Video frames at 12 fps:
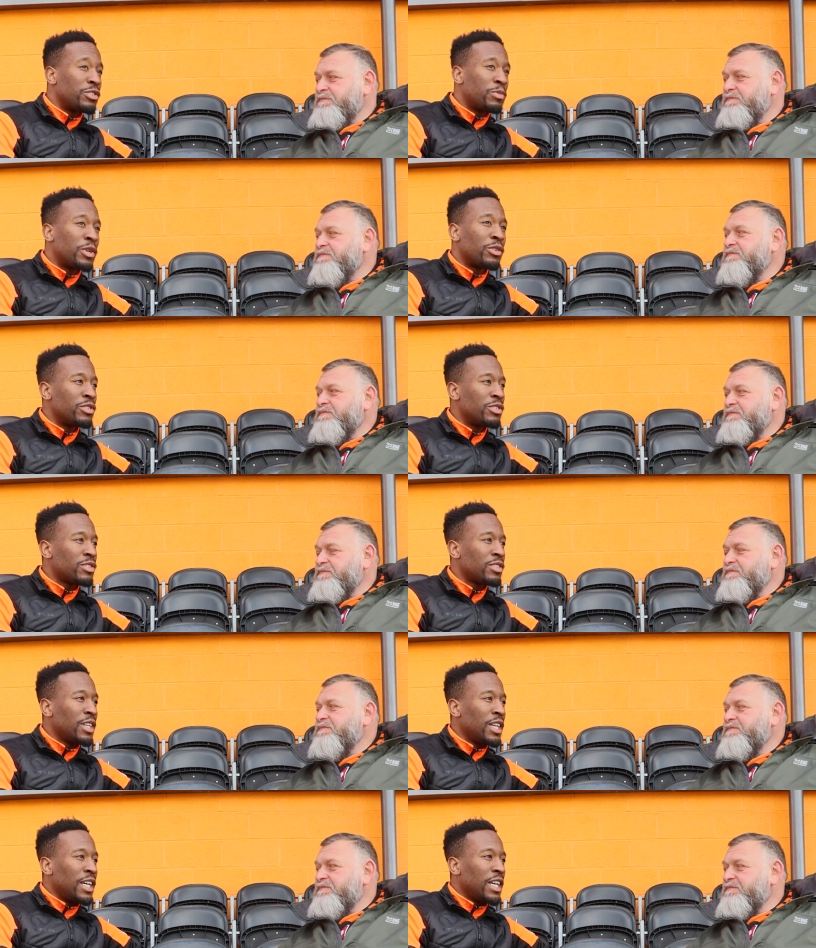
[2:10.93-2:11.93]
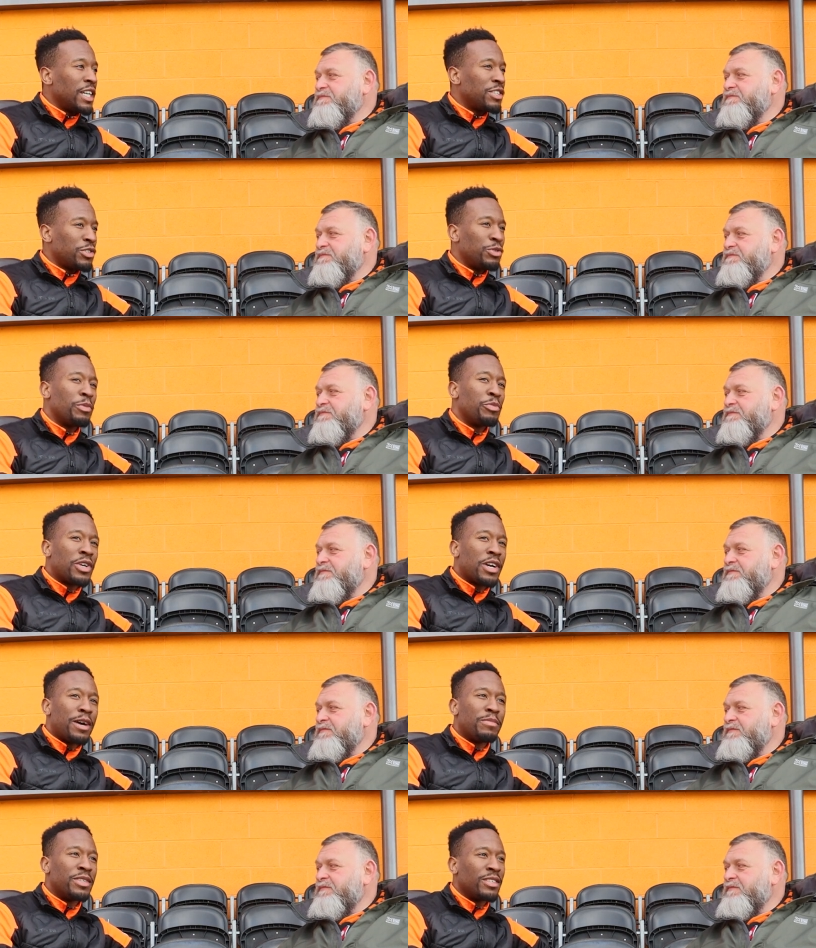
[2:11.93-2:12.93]
Speaker 1: as well, because it's good when we
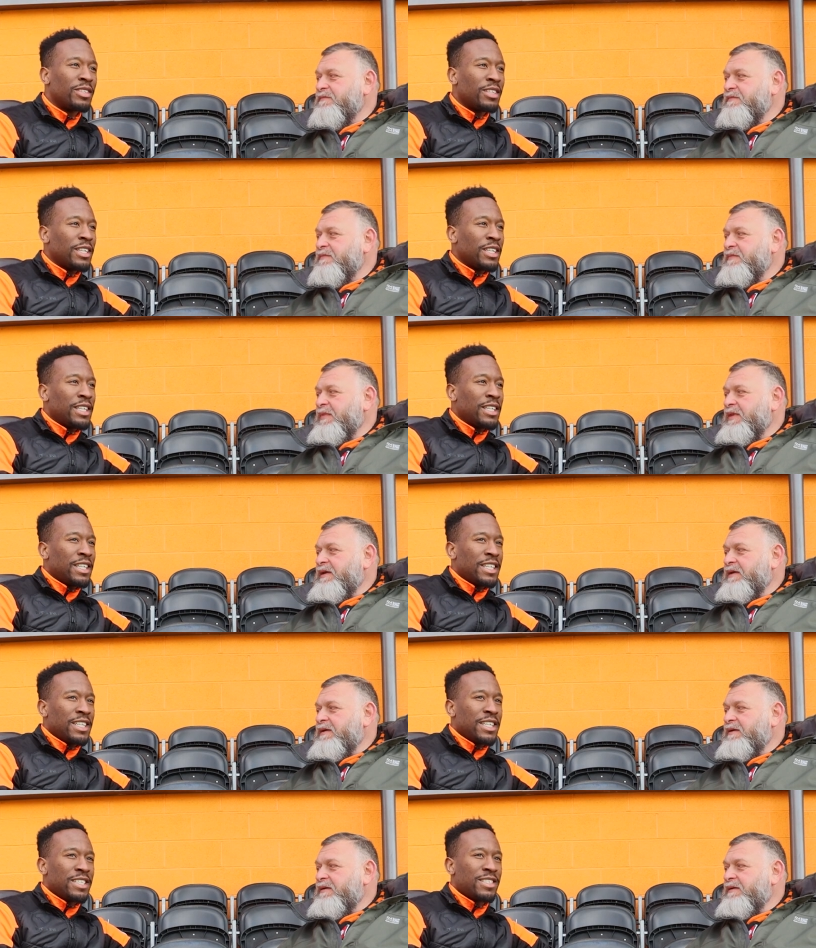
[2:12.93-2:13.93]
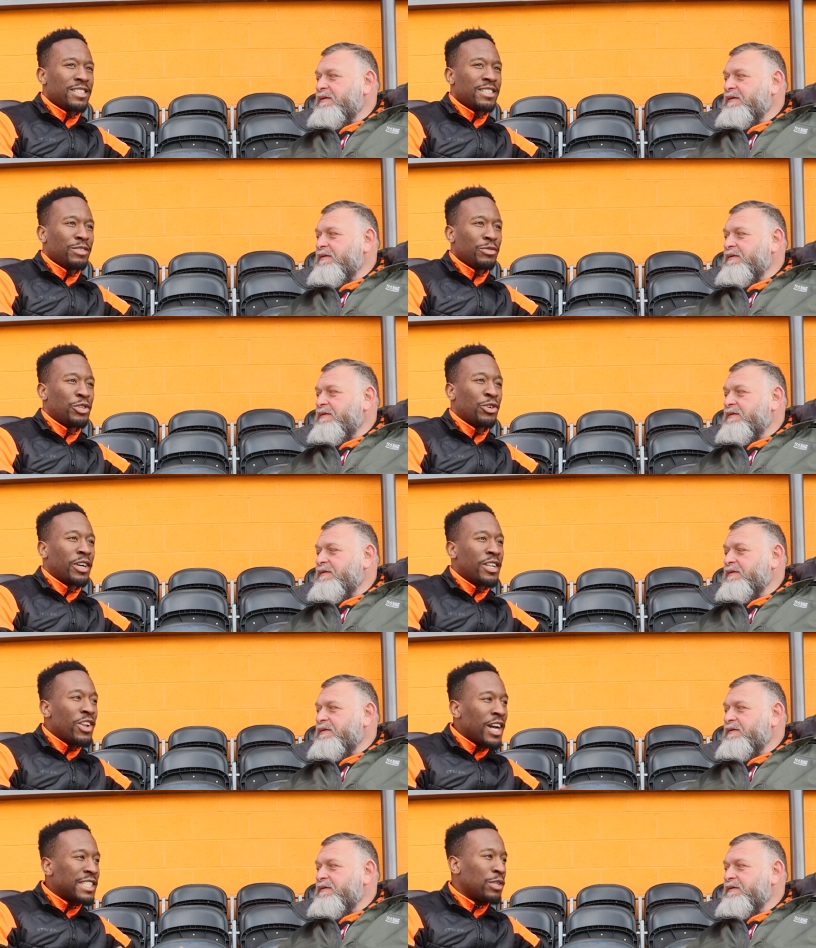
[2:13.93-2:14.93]
come and we've got a
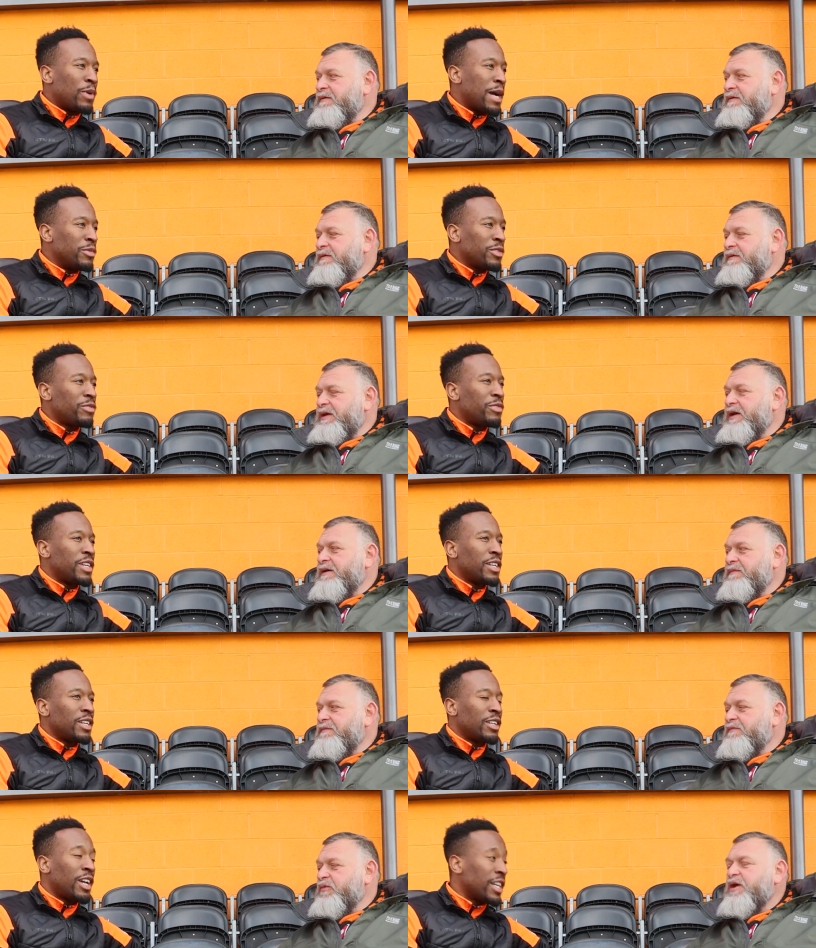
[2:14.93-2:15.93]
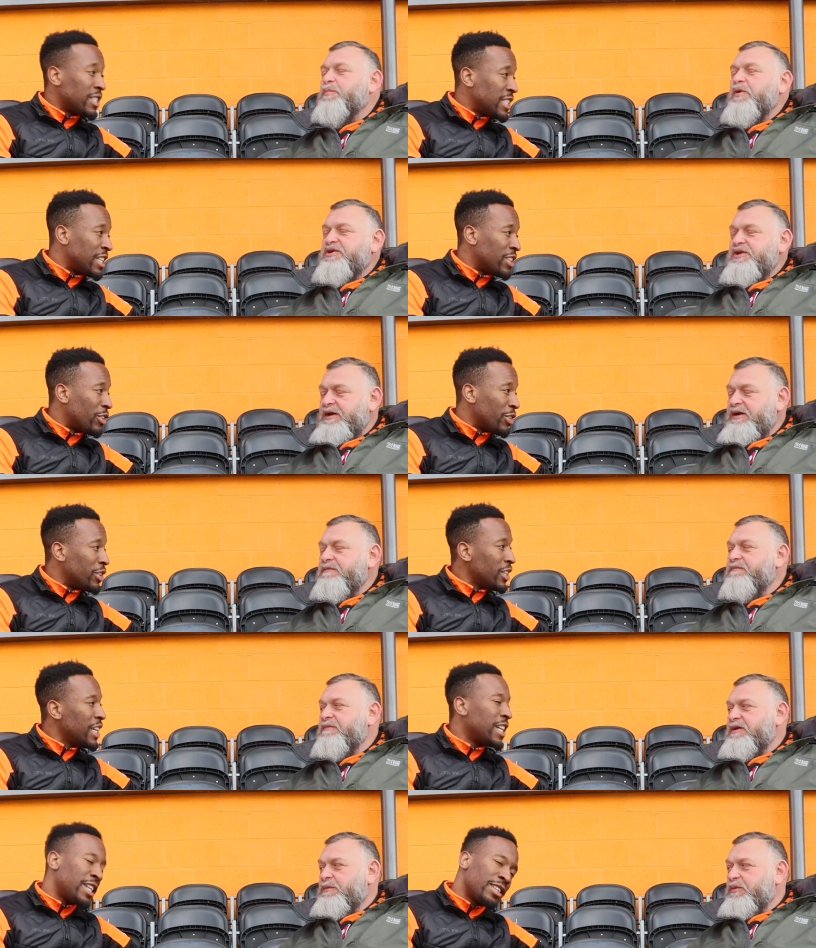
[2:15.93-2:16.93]
nice little atmosphere. Yeah, like we appreciate it.
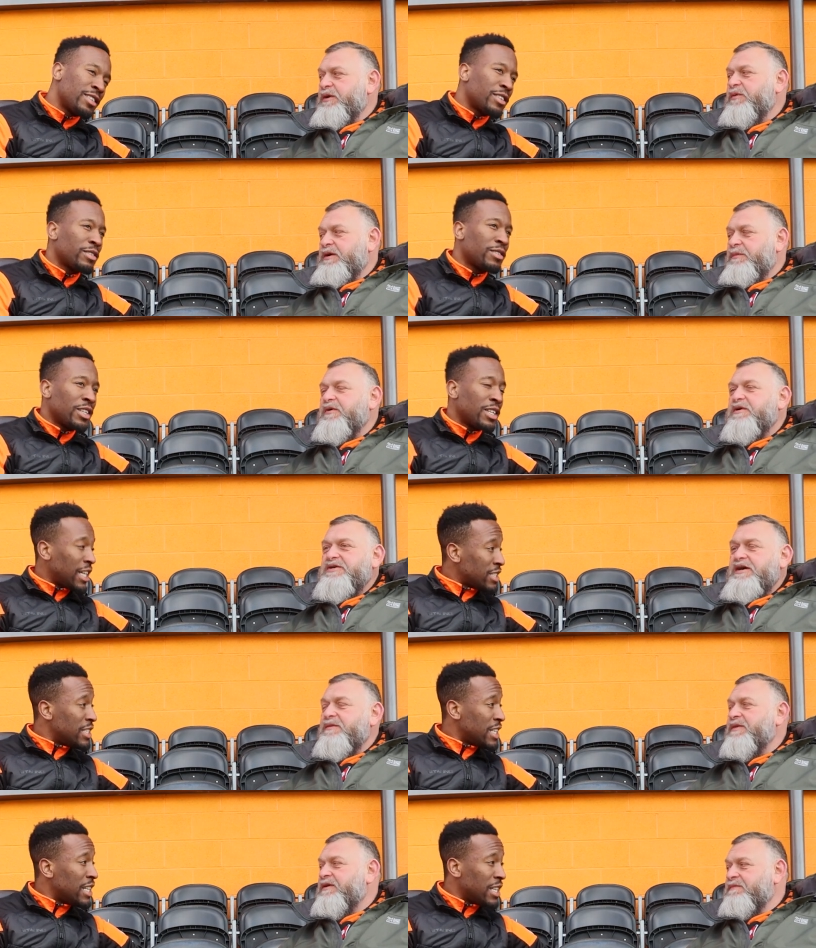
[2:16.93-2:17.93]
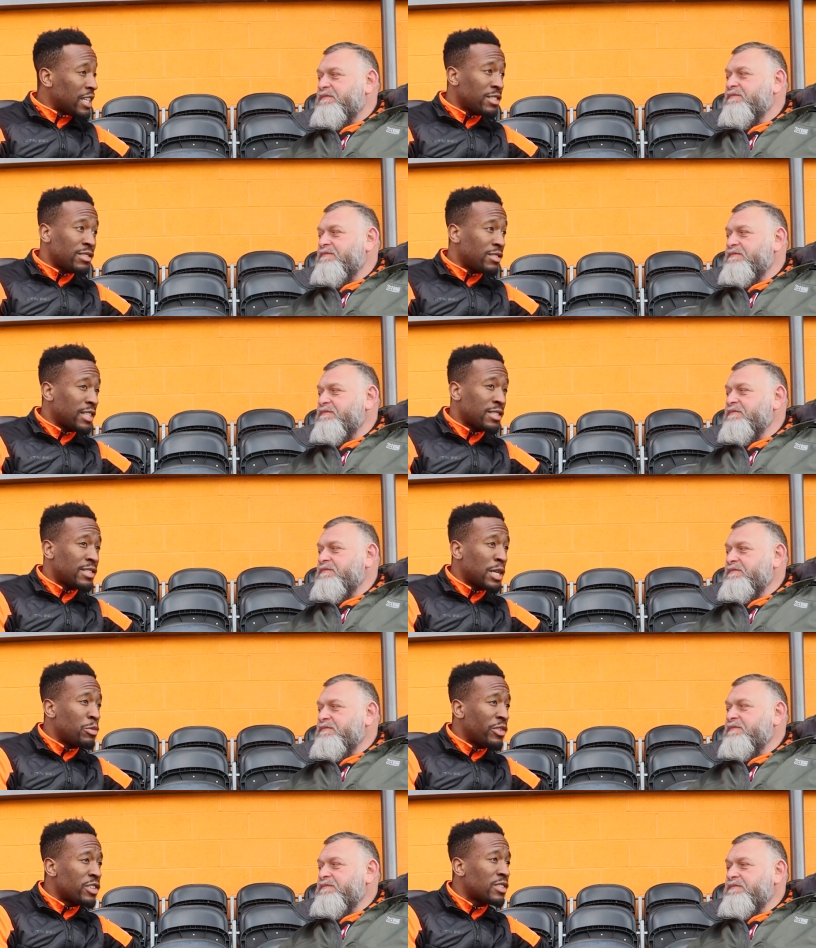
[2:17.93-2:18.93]
Speaker 2: Yeah, we
Speaker 1: appreciate that's the
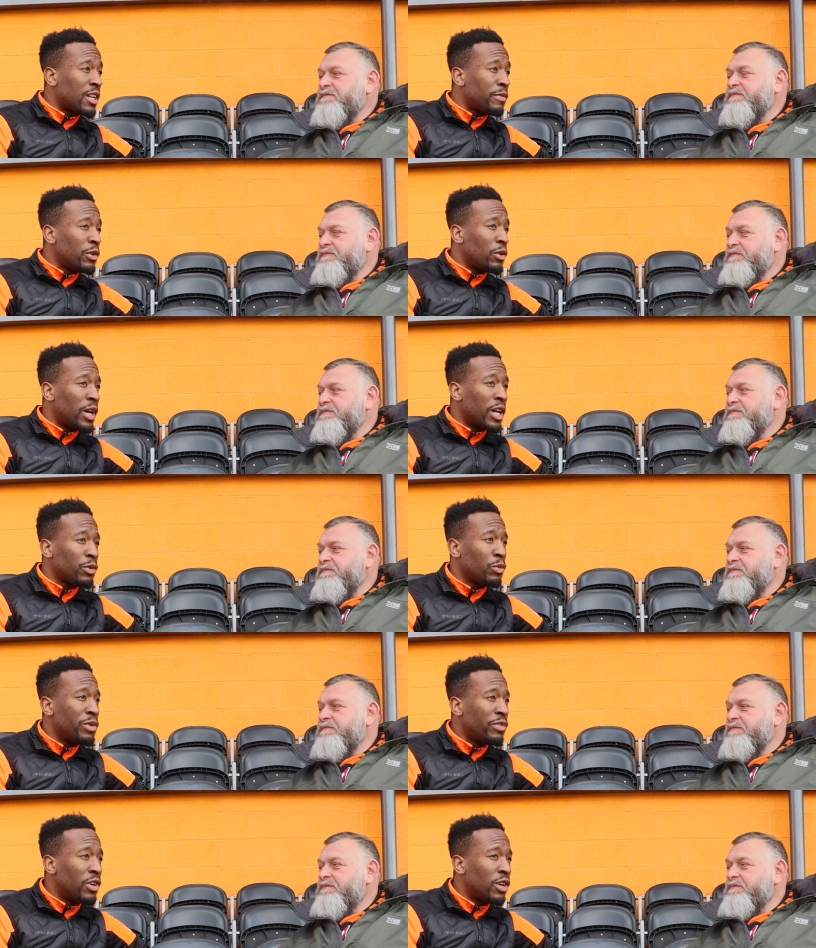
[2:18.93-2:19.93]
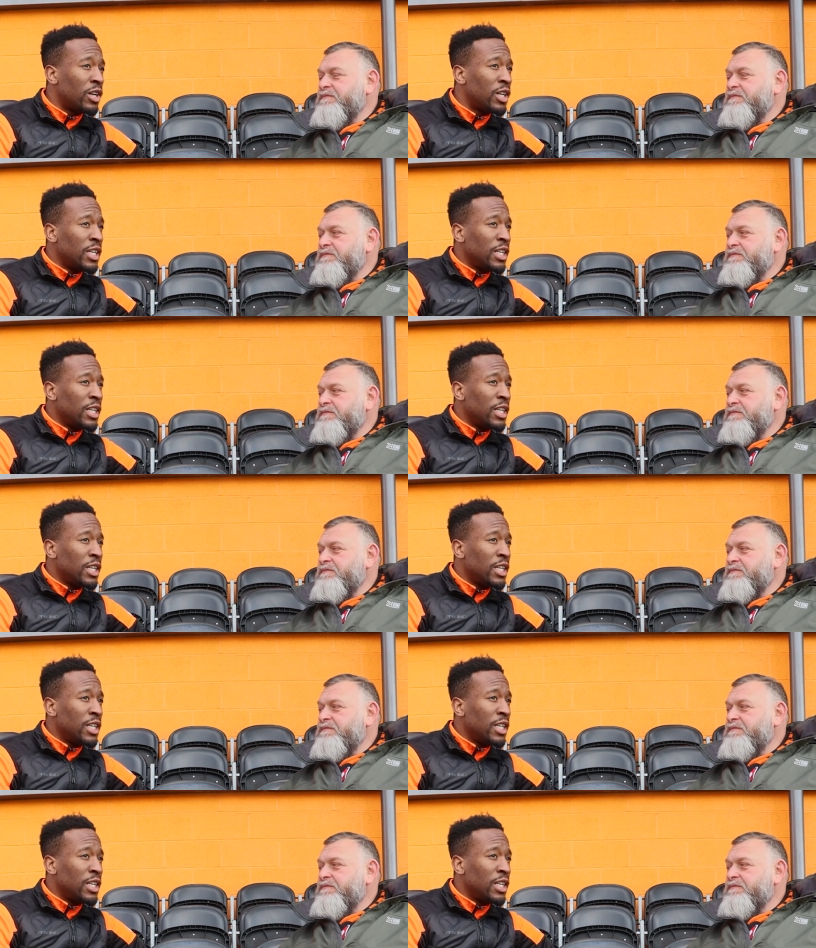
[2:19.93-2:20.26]
same with us, and I feel like with our